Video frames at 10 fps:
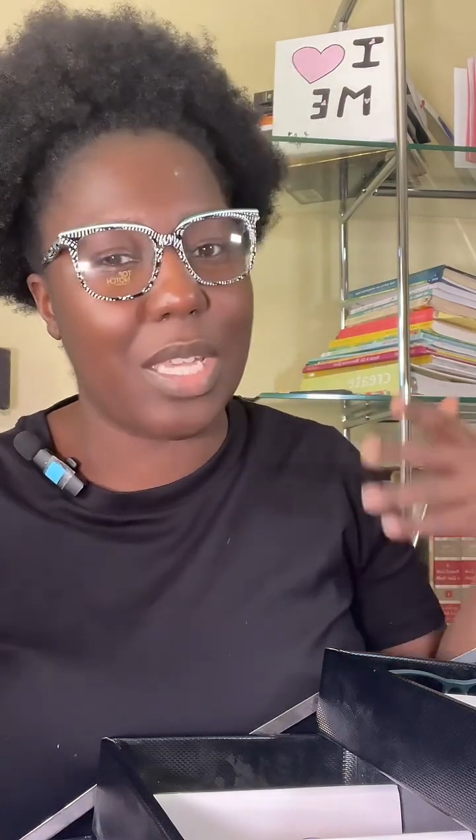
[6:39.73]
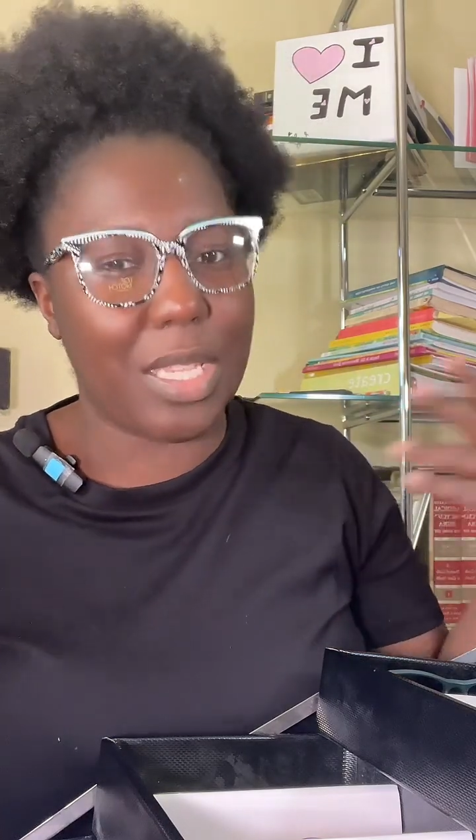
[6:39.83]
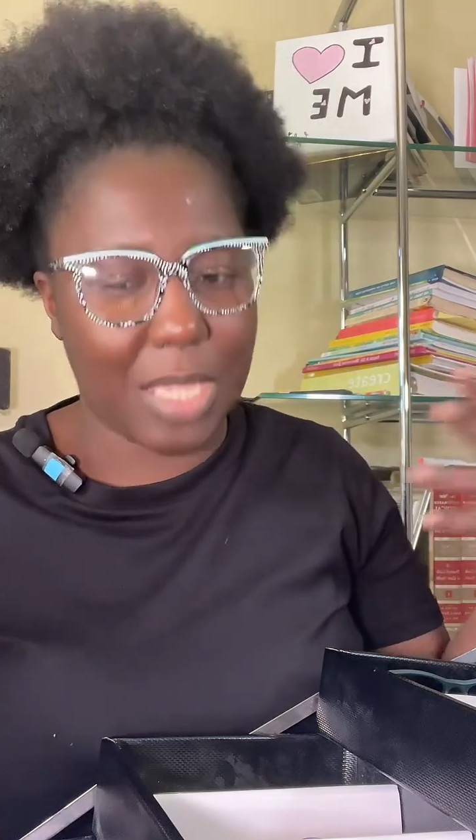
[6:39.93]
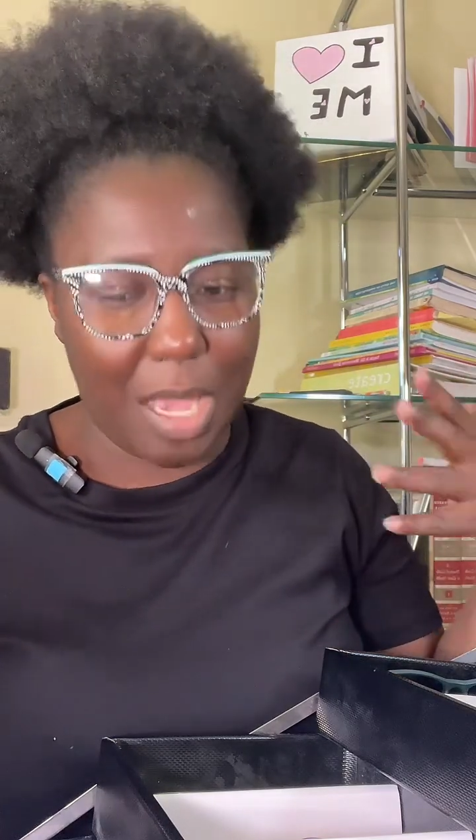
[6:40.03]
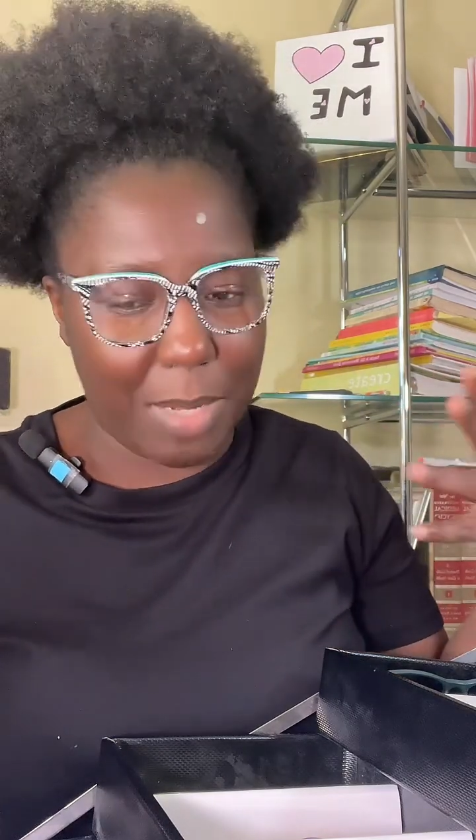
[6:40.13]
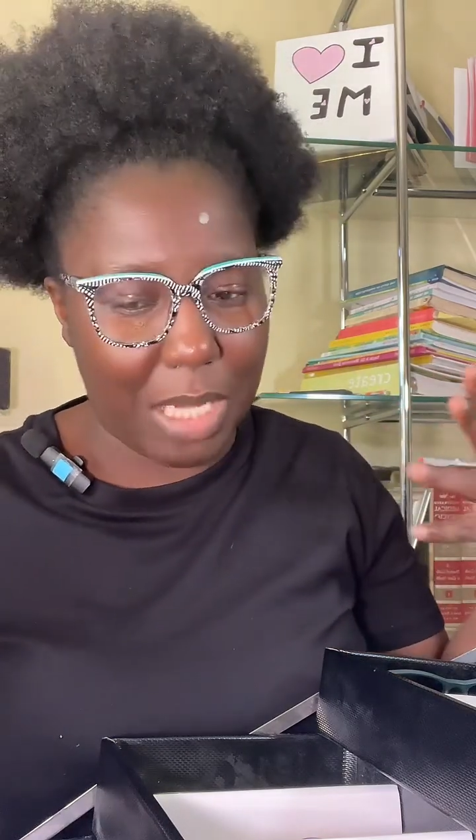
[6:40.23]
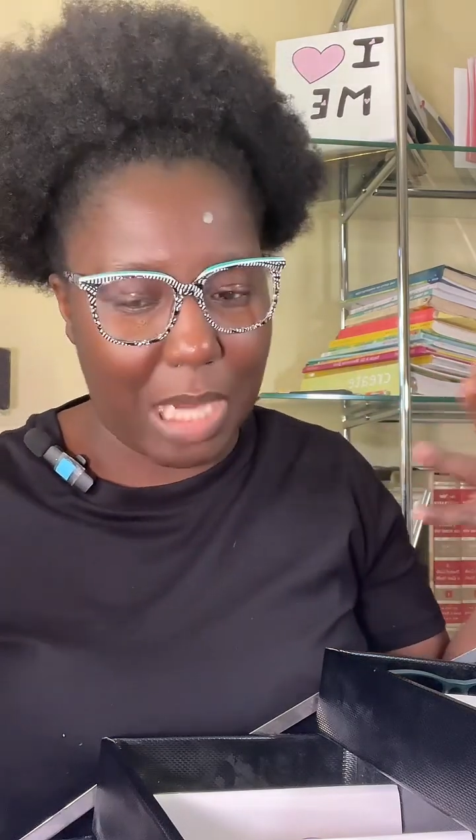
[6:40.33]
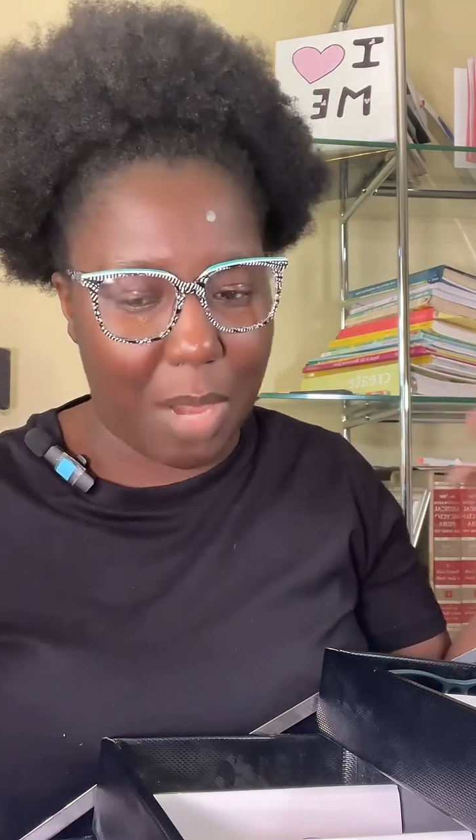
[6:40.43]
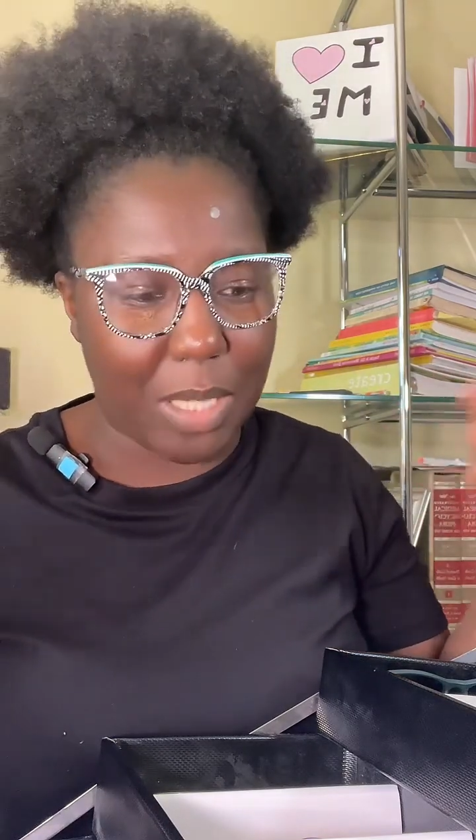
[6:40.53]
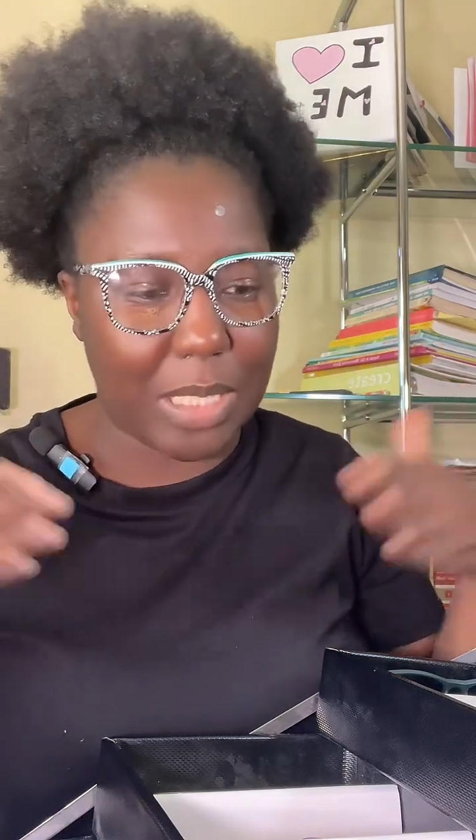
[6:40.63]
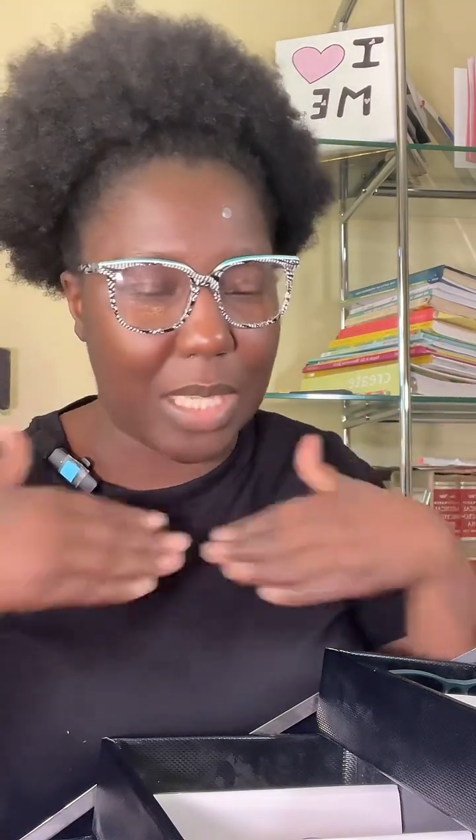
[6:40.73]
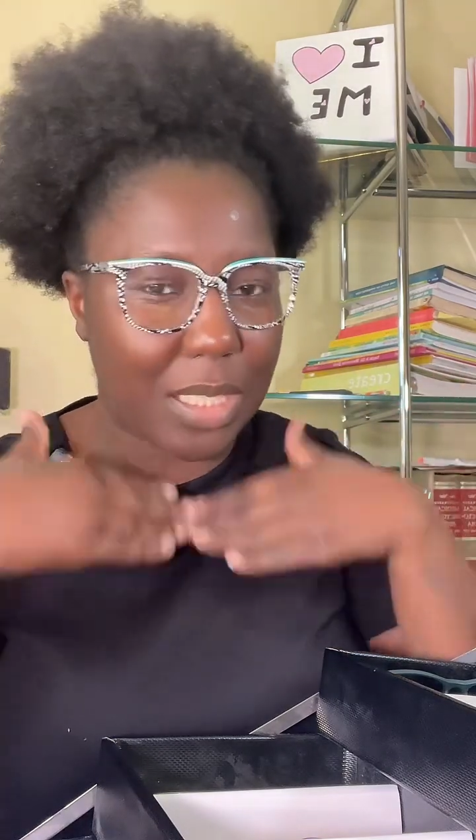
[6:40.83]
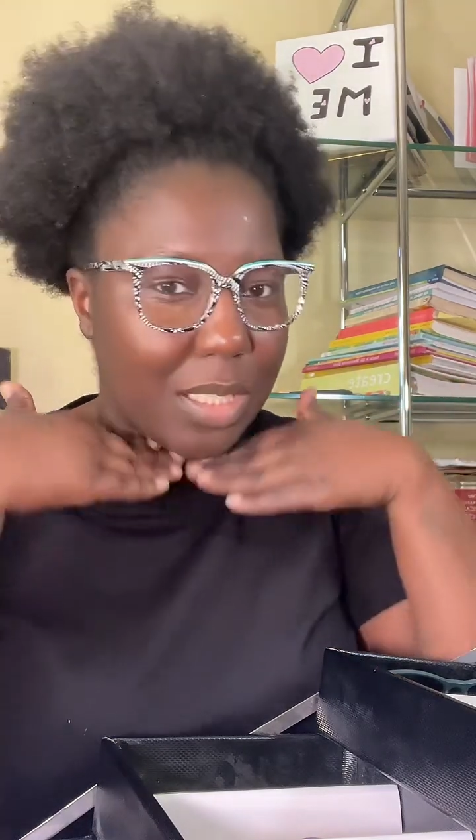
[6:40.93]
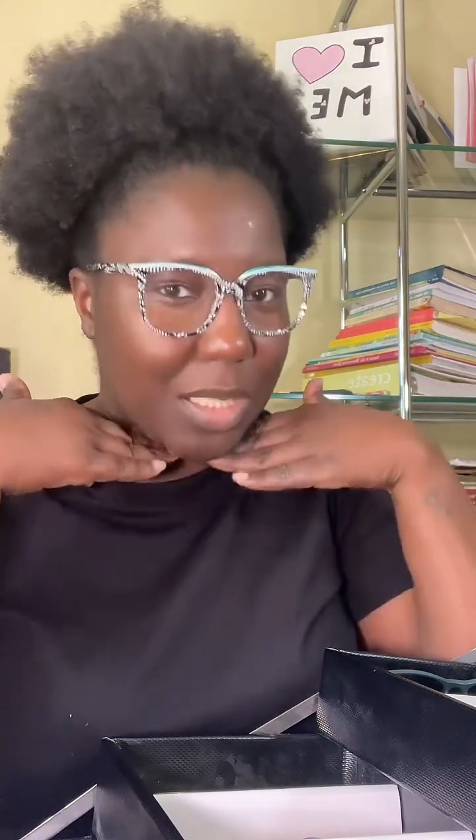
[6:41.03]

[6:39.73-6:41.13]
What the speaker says: Top Notch Eyewear takes into